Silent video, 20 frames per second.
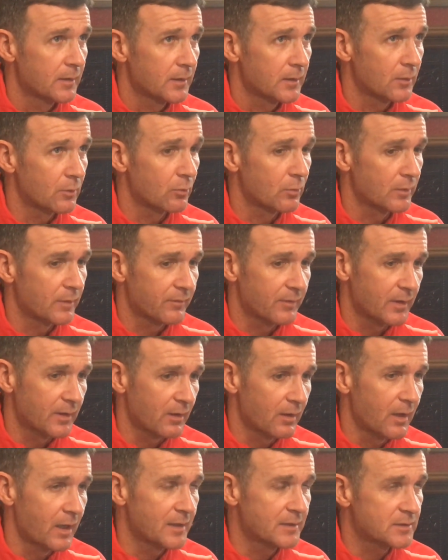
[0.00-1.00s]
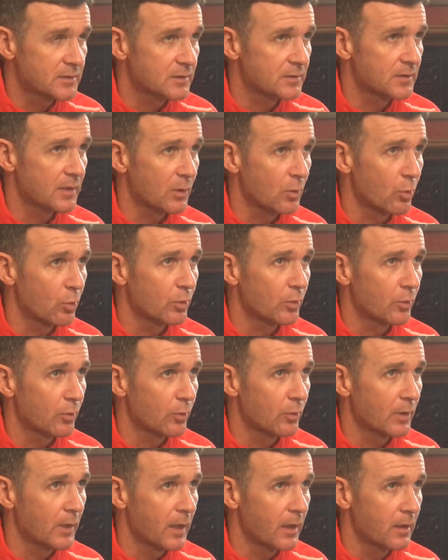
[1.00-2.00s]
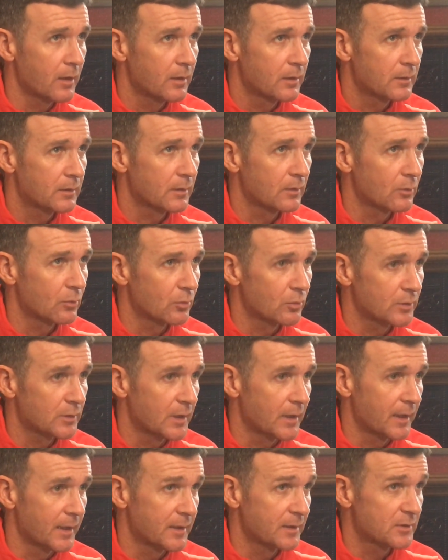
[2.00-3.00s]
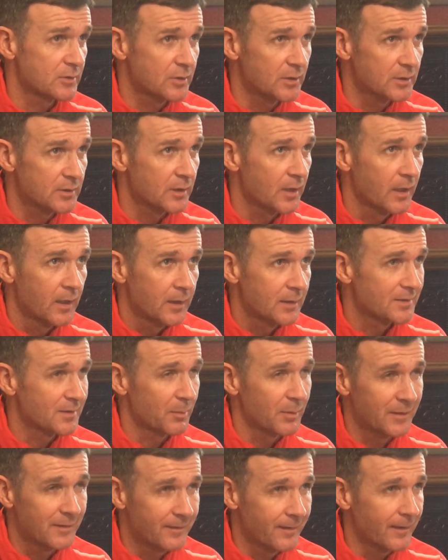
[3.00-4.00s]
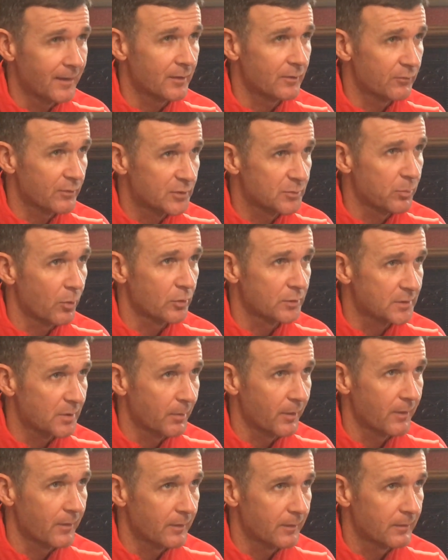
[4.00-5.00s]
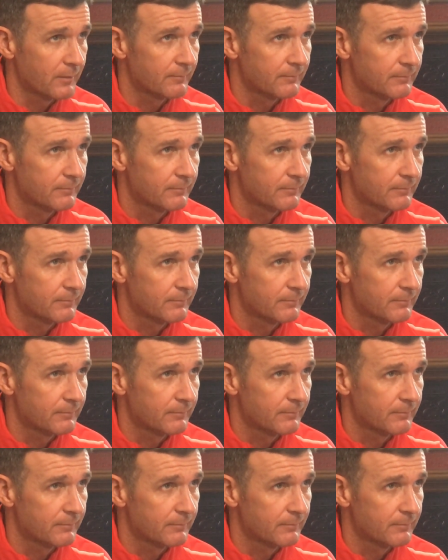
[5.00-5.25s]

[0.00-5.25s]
You know, they've got the licence to go and do that, you know. And it's about taking responsibility.